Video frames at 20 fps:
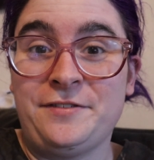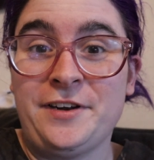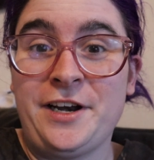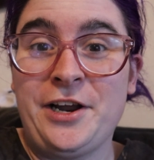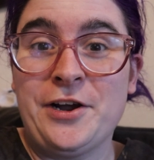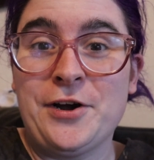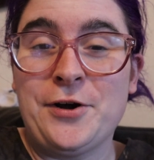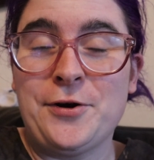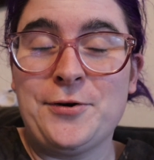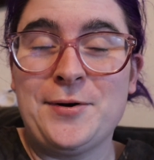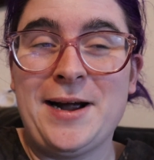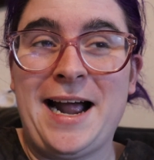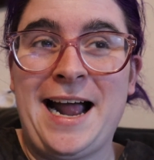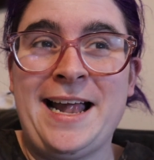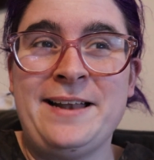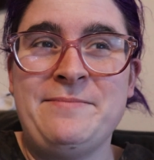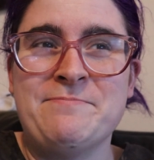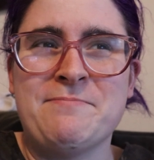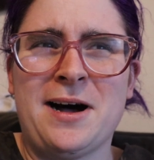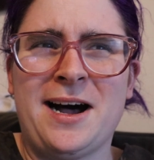video
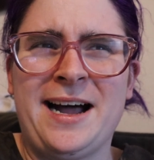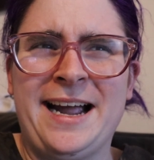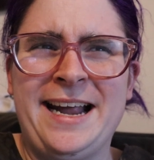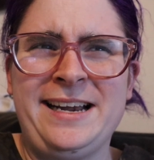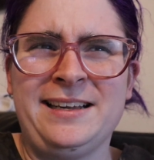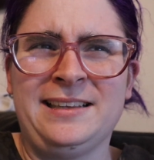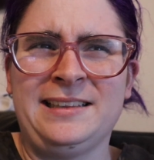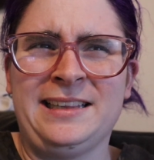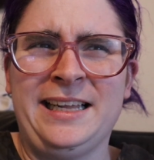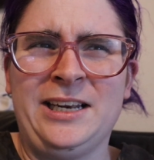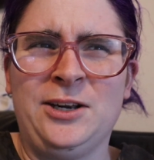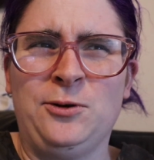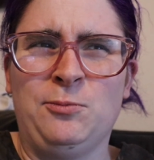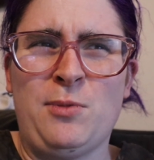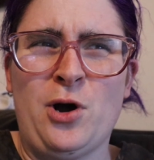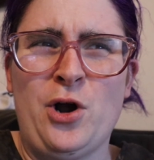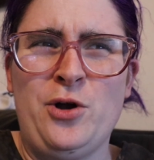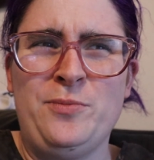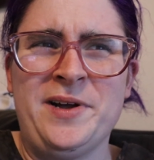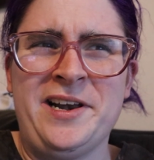and my little
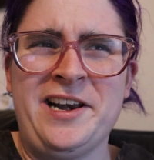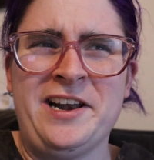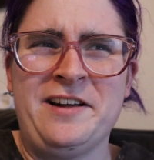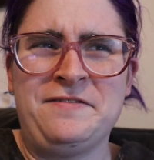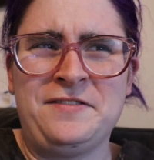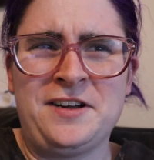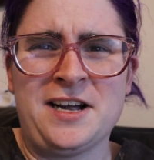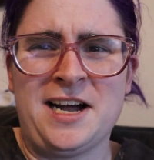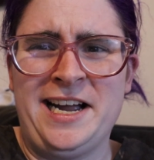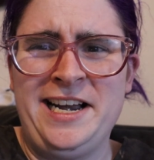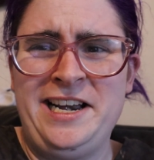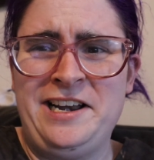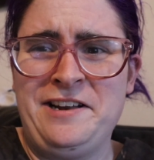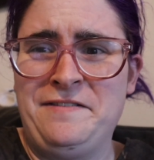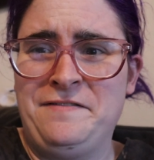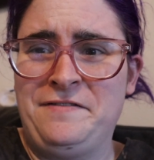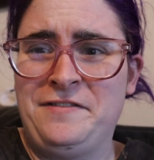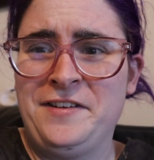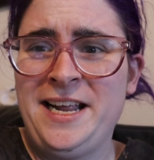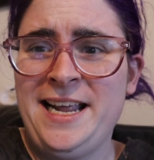moment of kind
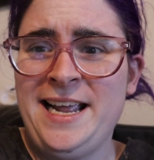of